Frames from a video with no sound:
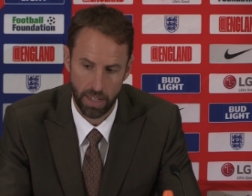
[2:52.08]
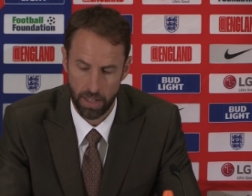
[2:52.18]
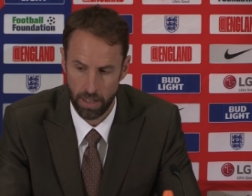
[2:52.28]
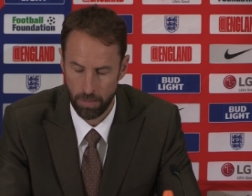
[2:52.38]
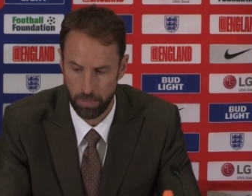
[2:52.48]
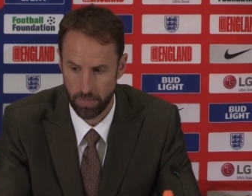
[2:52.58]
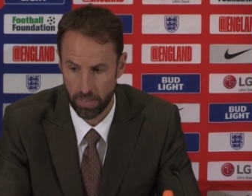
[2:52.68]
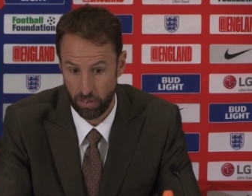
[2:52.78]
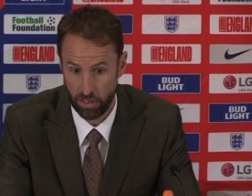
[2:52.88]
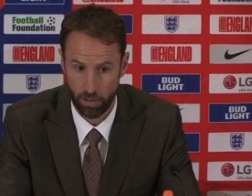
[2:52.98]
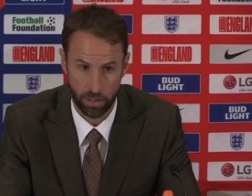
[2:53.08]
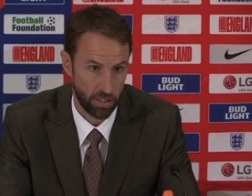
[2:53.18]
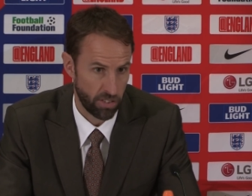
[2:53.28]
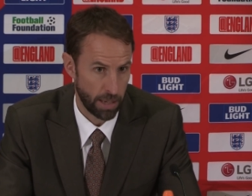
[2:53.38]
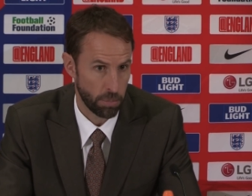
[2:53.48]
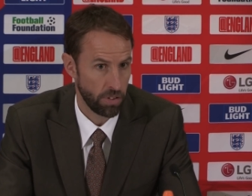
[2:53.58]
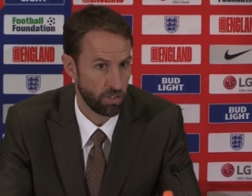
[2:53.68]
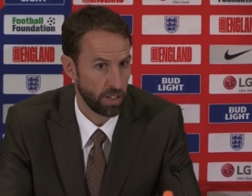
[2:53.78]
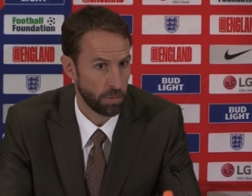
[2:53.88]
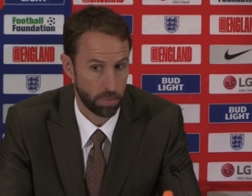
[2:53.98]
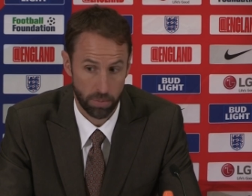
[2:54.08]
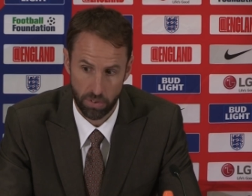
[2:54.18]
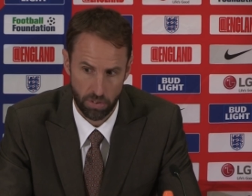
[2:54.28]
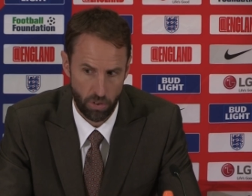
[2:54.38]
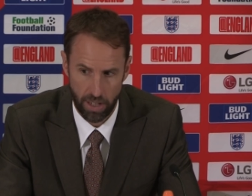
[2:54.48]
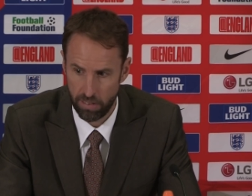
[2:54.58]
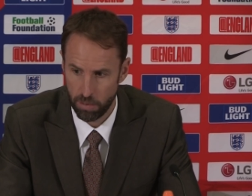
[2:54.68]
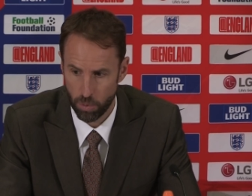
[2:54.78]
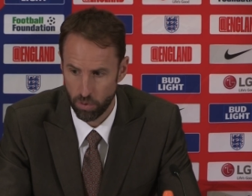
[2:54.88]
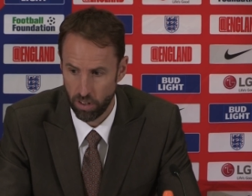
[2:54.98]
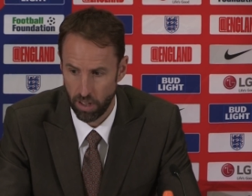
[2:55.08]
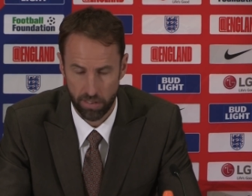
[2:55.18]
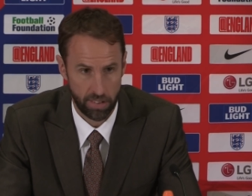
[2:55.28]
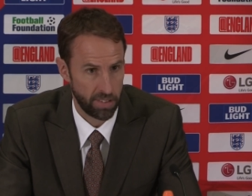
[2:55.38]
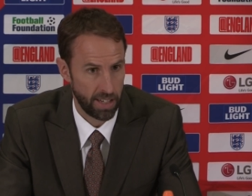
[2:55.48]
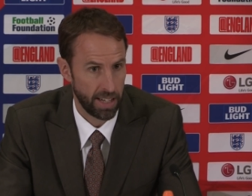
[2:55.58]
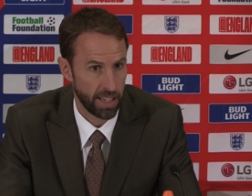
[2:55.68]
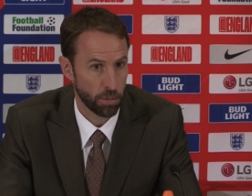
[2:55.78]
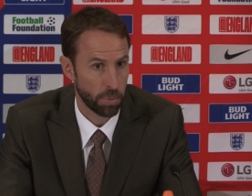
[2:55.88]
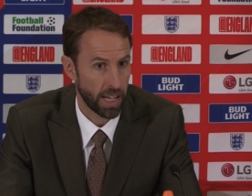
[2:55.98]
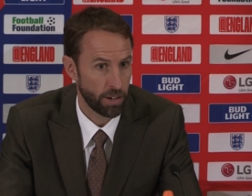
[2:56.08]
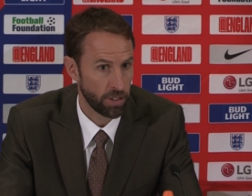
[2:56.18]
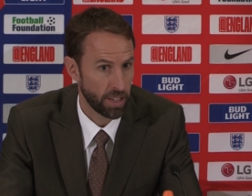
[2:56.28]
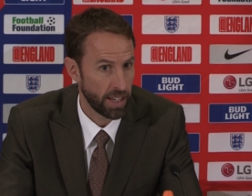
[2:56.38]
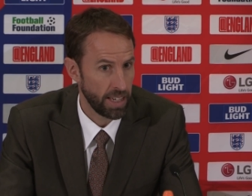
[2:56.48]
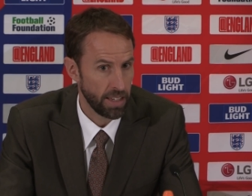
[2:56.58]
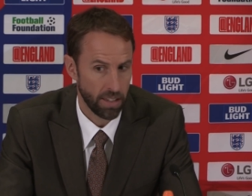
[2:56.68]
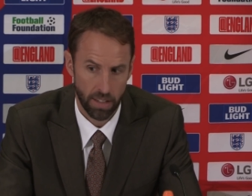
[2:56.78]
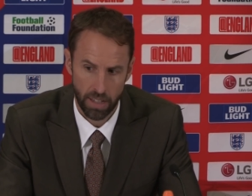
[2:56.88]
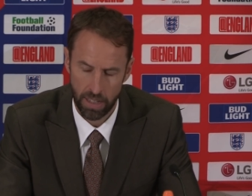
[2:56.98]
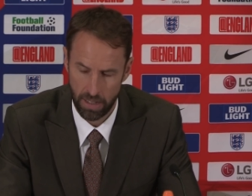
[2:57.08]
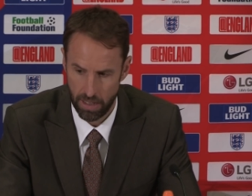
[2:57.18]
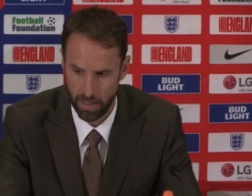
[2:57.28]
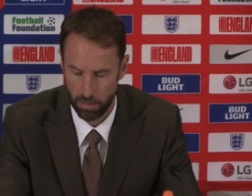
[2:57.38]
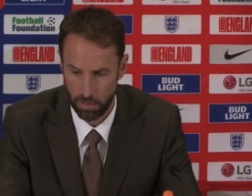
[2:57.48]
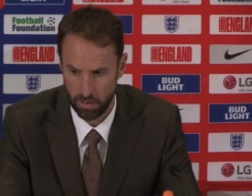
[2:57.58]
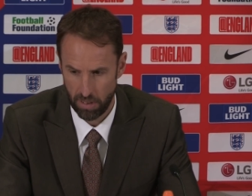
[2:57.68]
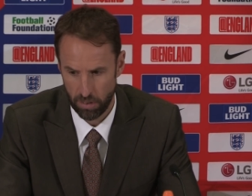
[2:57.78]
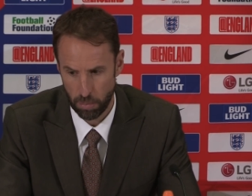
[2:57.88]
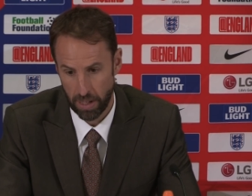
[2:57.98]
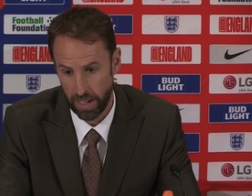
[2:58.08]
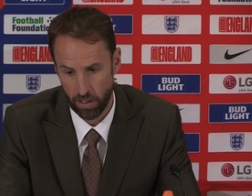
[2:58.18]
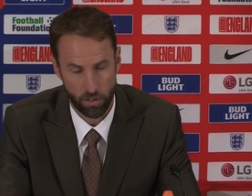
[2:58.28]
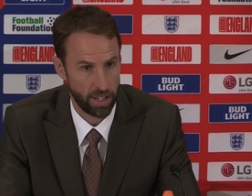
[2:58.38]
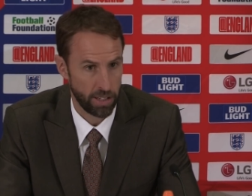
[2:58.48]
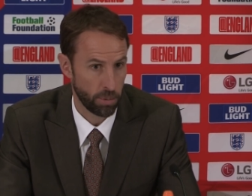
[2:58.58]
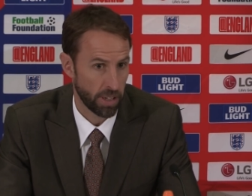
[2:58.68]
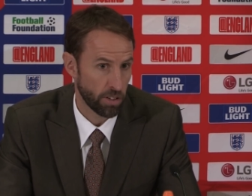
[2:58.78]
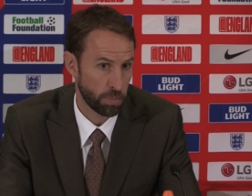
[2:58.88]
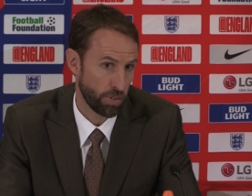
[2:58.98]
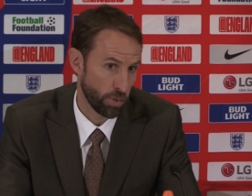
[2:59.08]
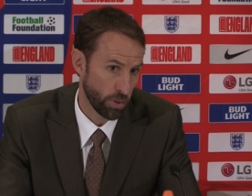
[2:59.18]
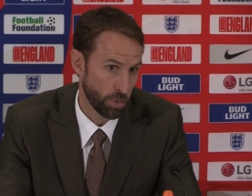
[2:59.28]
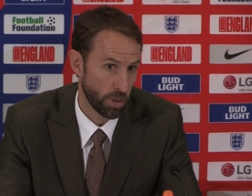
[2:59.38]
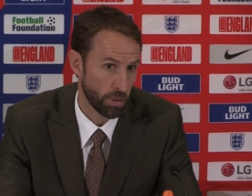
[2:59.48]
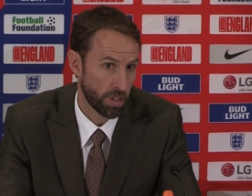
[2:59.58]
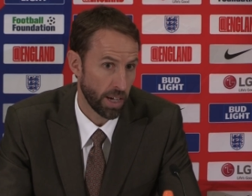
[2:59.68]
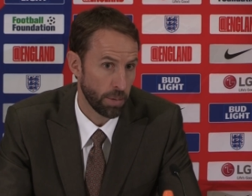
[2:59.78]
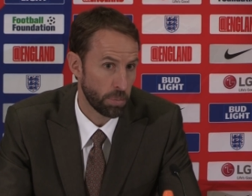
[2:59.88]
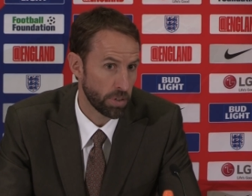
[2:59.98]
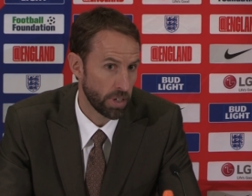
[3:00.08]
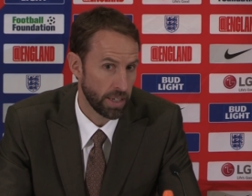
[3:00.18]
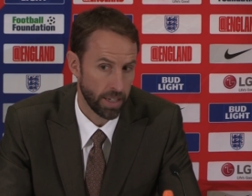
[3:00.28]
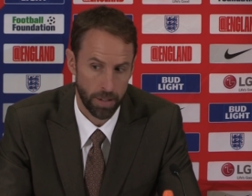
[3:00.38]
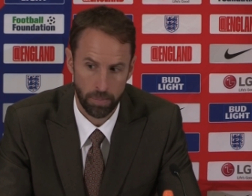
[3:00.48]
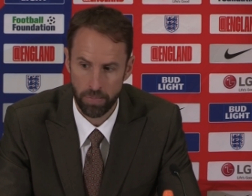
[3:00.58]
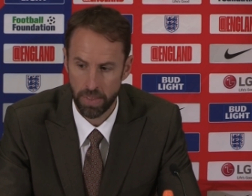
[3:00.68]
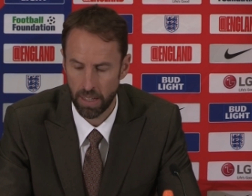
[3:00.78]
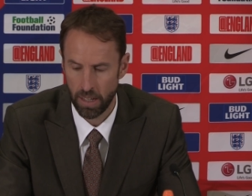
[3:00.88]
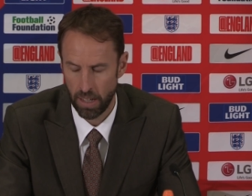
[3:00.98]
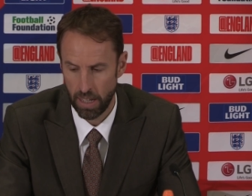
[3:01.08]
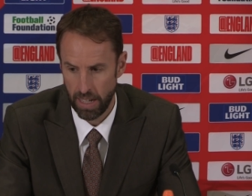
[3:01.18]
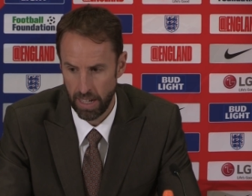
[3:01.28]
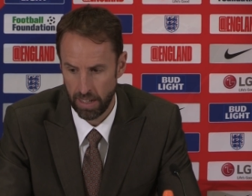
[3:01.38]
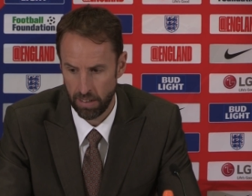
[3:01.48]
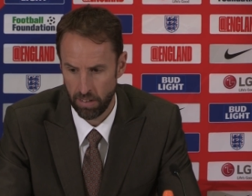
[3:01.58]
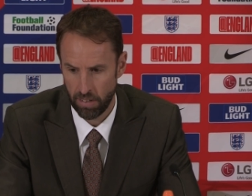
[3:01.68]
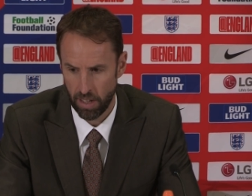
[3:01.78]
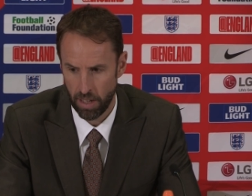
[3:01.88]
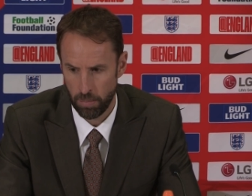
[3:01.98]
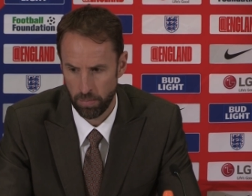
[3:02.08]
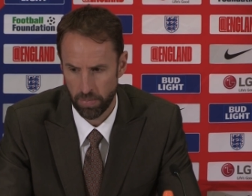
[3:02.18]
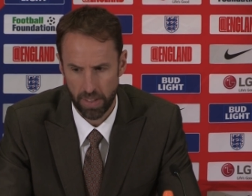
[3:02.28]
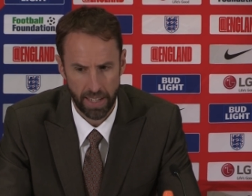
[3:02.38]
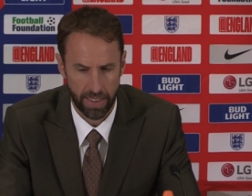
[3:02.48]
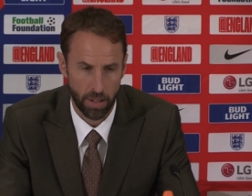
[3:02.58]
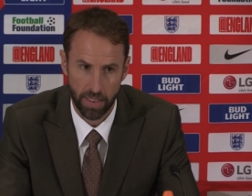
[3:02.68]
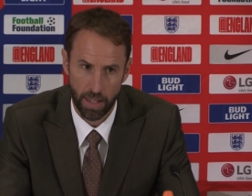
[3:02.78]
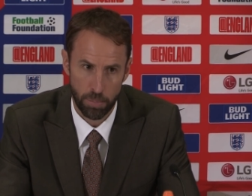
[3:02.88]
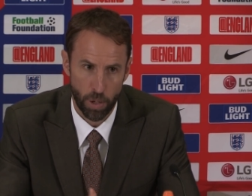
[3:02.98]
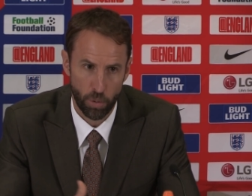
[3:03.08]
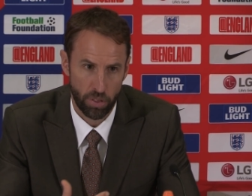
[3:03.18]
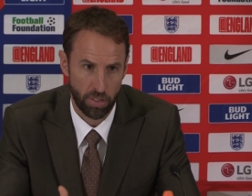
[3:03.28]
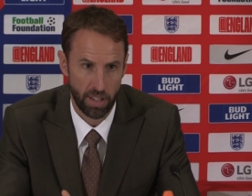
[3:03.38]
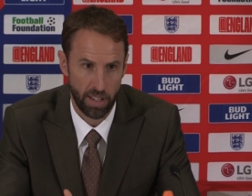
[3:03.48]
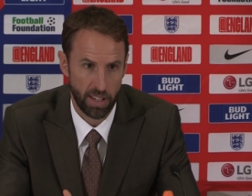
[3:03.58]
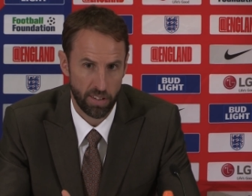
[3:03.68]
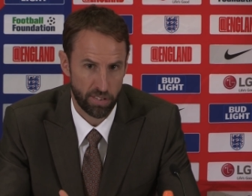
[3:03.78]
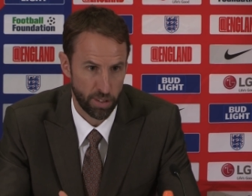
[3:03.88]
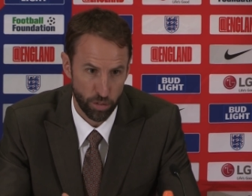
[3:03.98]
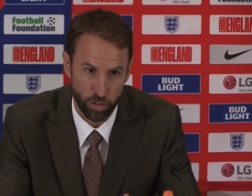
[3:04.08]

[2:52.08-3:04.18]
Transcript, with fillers: Um, this year in the Championship has created more chances than any other player in the league. Um, he's, he's, a player that trained with us before the World Cup. Um, and um, yeah, they're, they're both still